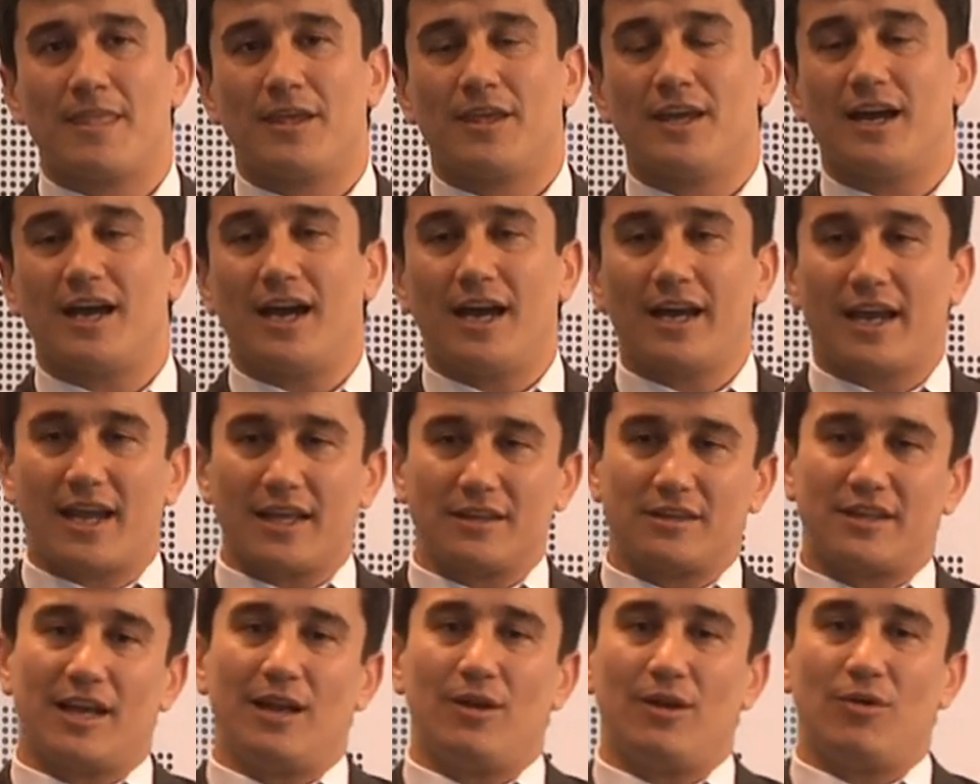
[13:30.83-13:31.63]
Yeah, I
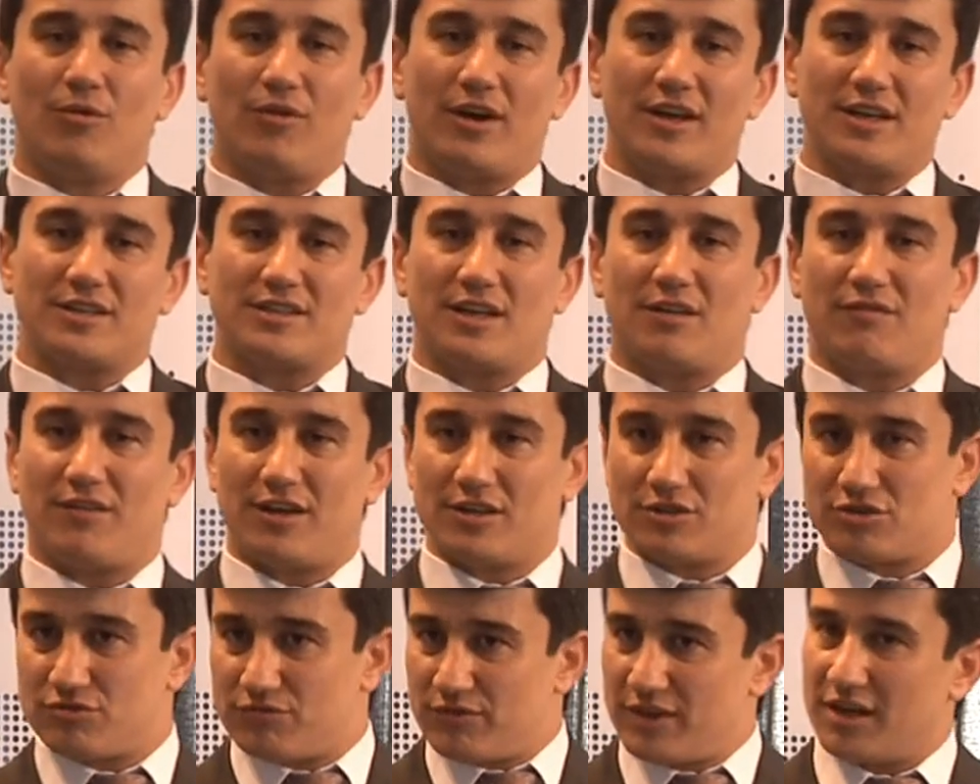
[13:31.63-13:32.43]
can tell you one
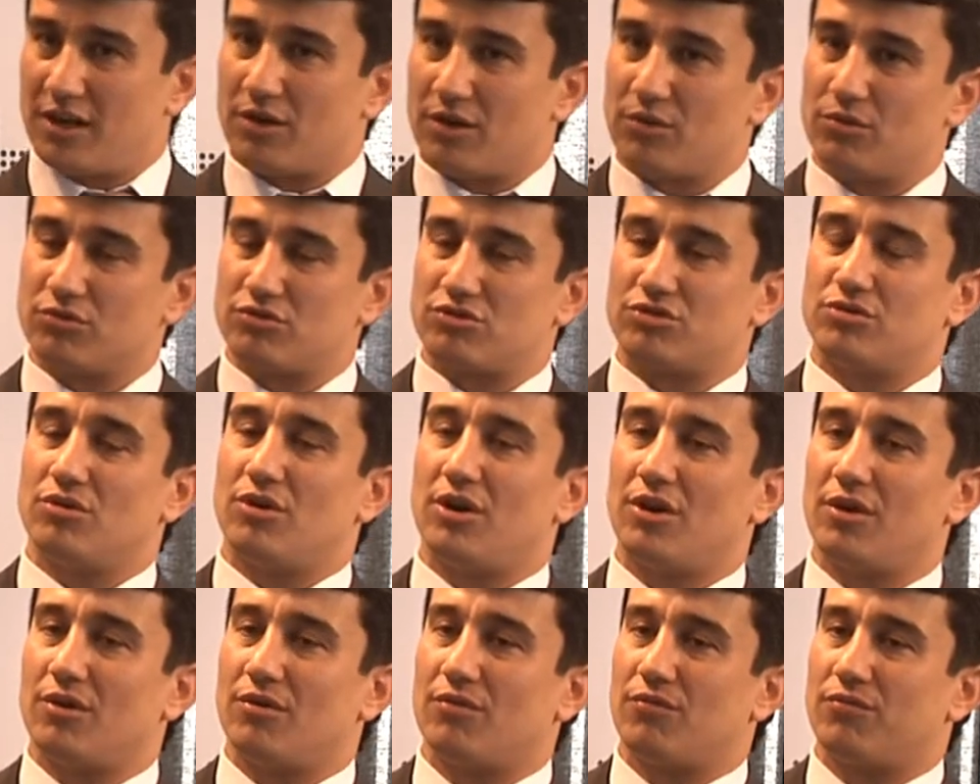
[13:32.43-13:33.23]
very good
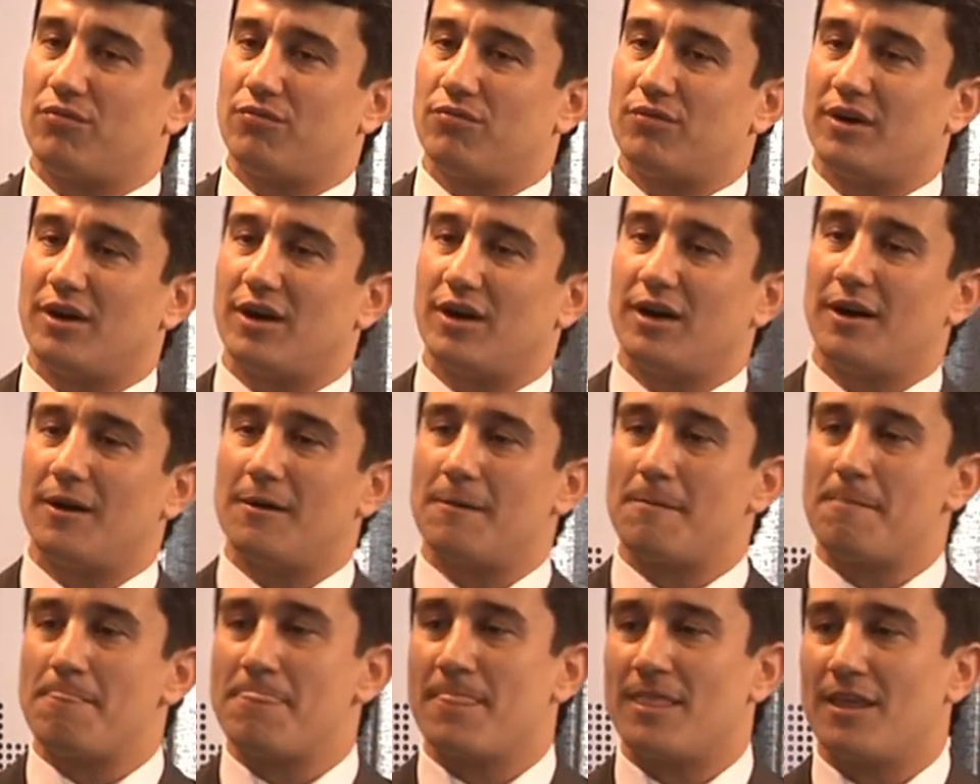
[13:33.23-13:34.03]
story of,
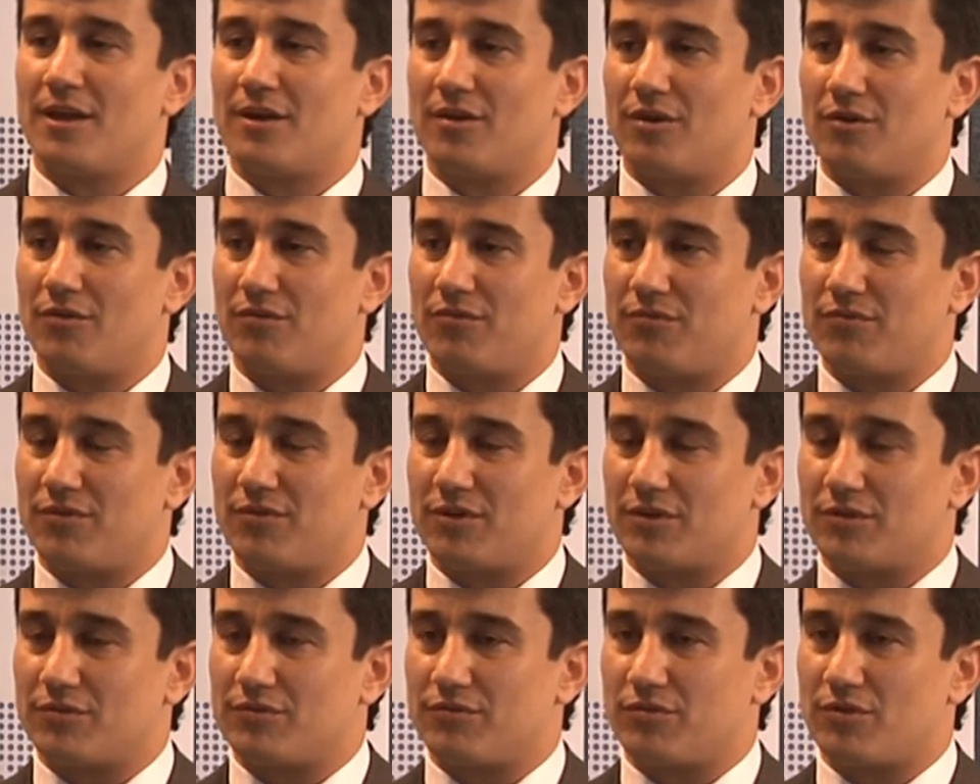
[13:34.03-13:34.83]
of
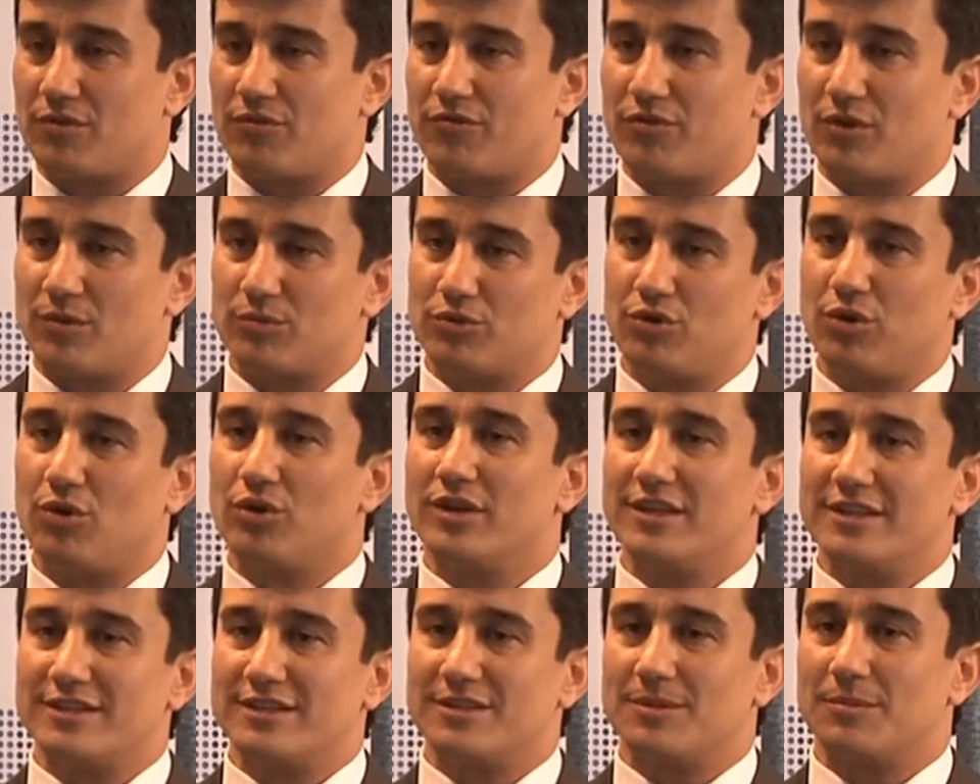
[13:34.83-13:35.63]
from
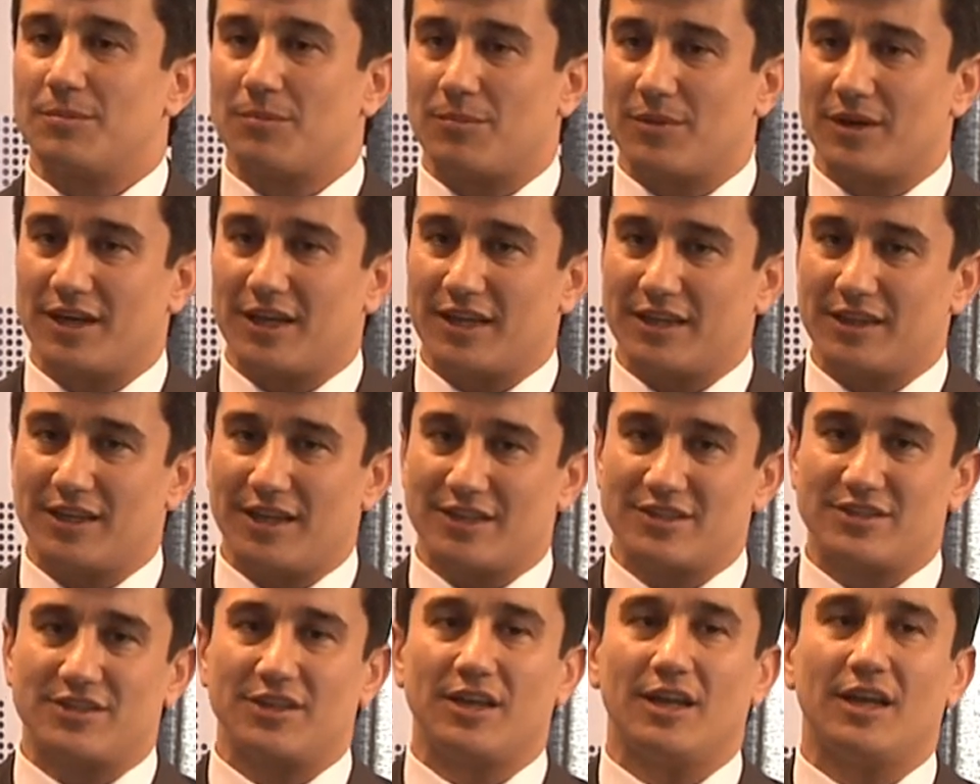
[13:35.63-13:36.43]
tourism
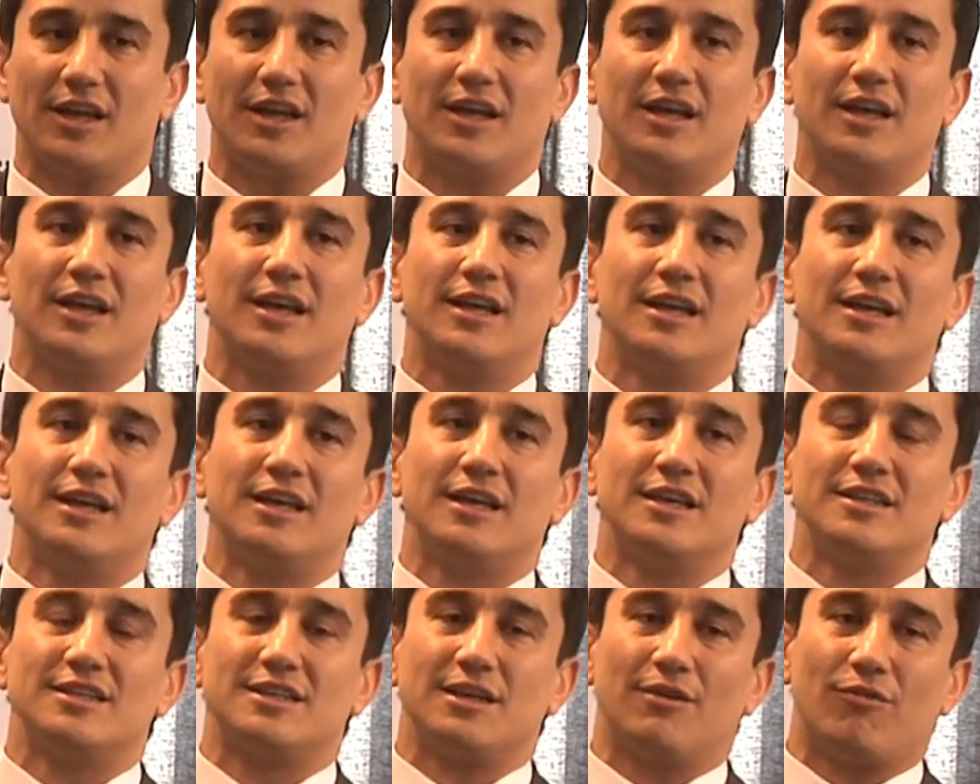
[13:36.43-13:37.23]
industry
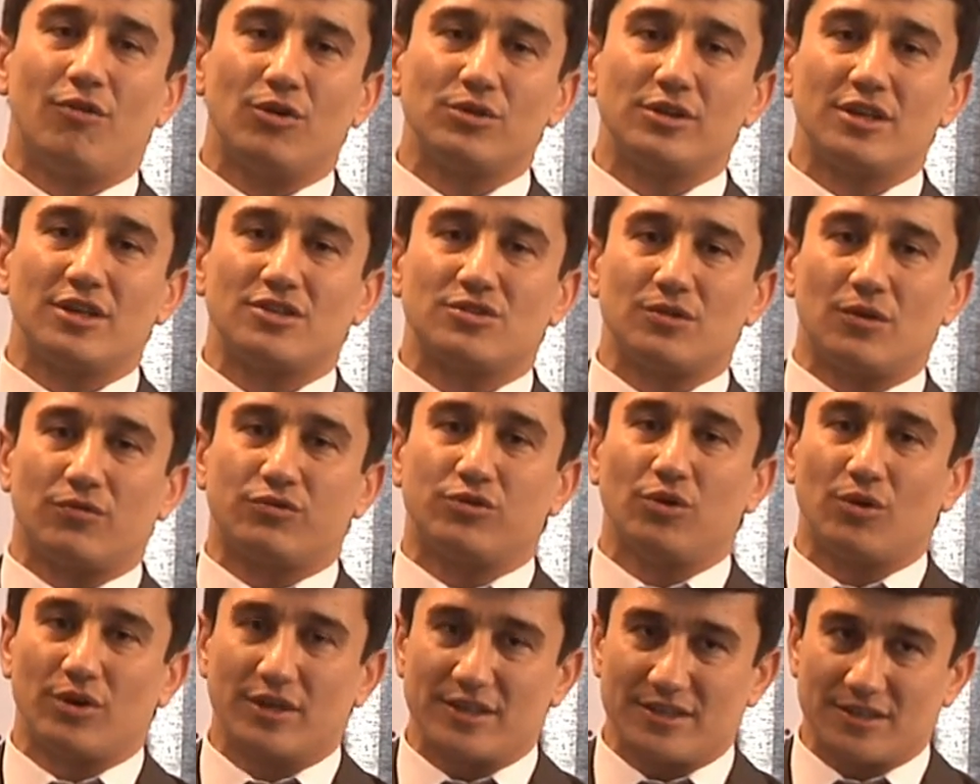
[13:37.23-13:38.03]
the wonders of
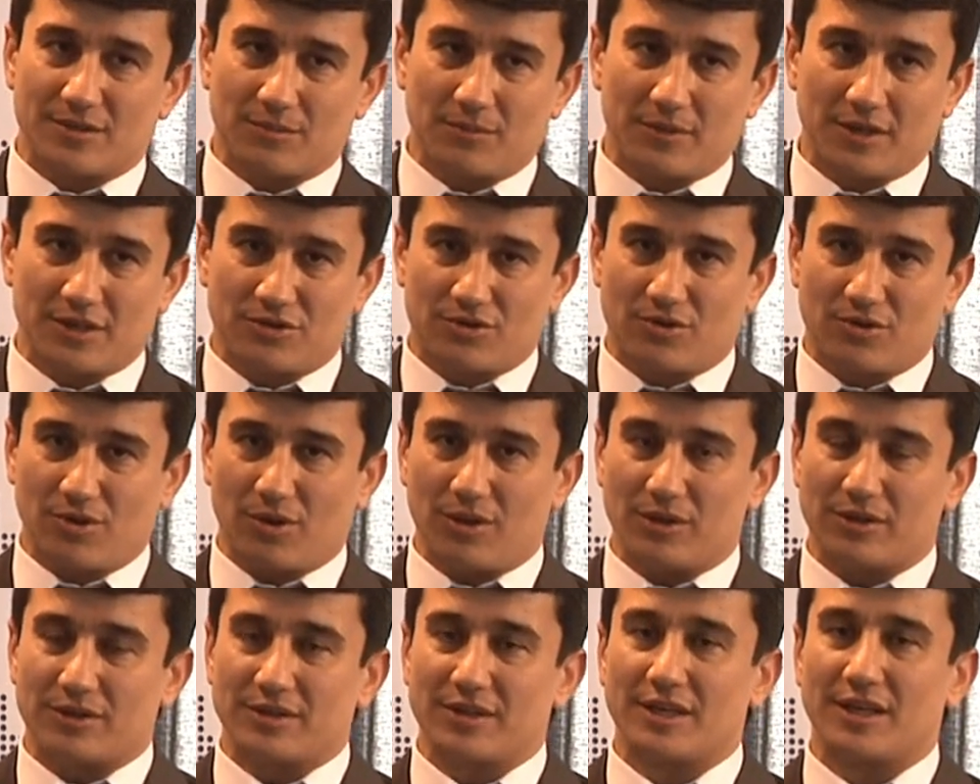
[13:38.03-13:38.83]
tourism, it's
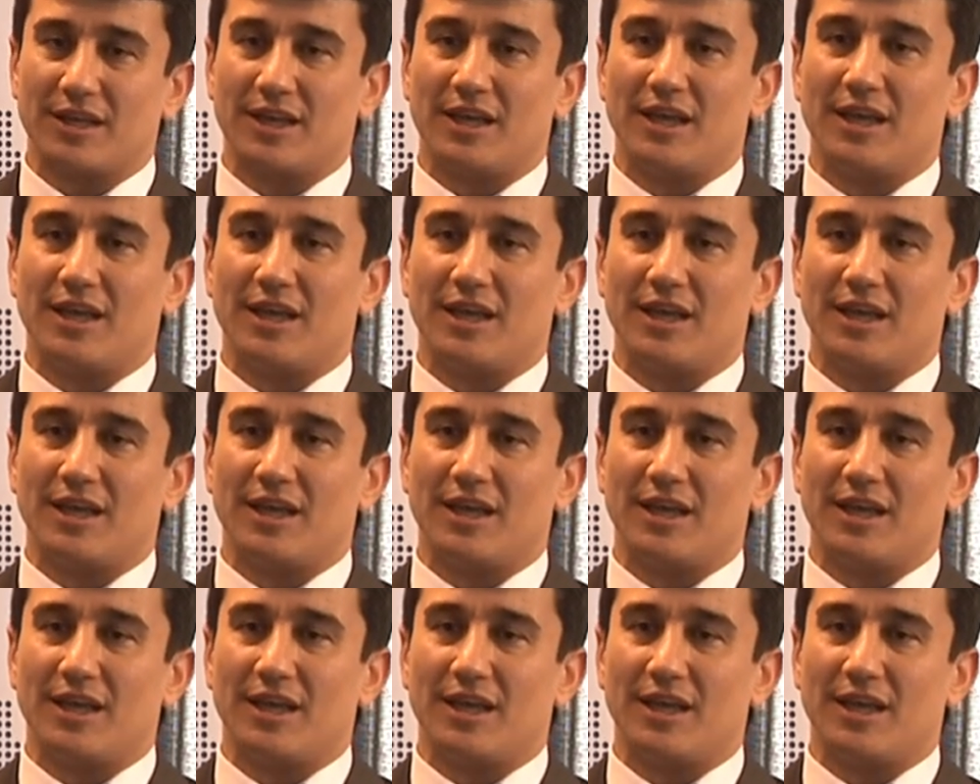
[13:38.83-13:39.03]
called.